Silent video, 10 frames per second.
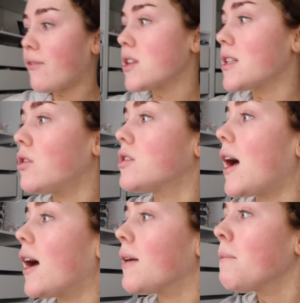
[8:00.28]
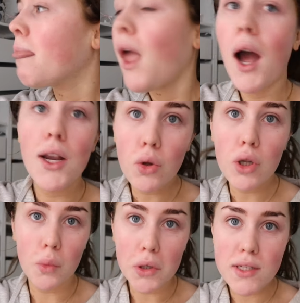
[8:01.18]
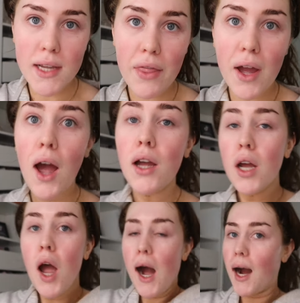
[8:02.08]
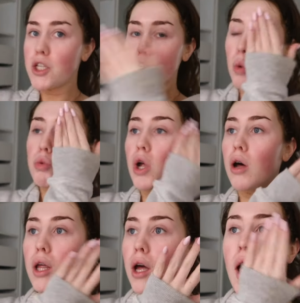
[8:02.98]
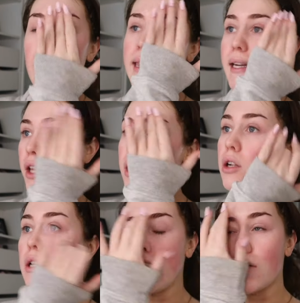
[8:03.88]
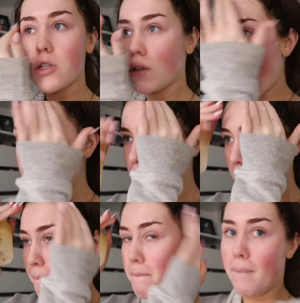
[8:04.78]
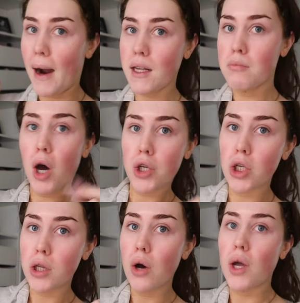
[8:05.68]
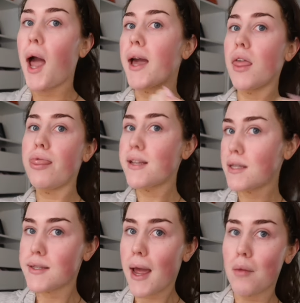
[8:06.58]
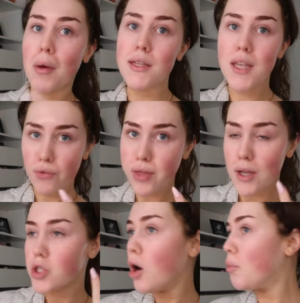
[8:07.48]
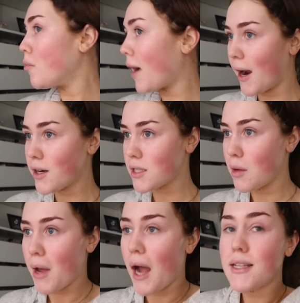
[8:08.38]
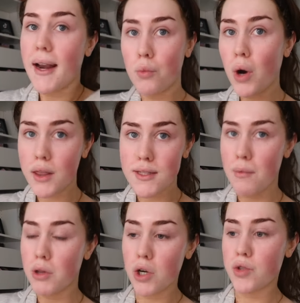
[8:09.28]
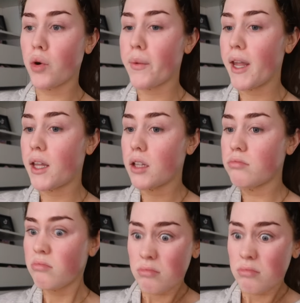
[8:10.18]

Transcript: every single day. I don't look put together. I don't look like a little Instagram body model, okay? This is it. My skin flares up, my hair is slipped back, and I'm wearing the same clothes for a week.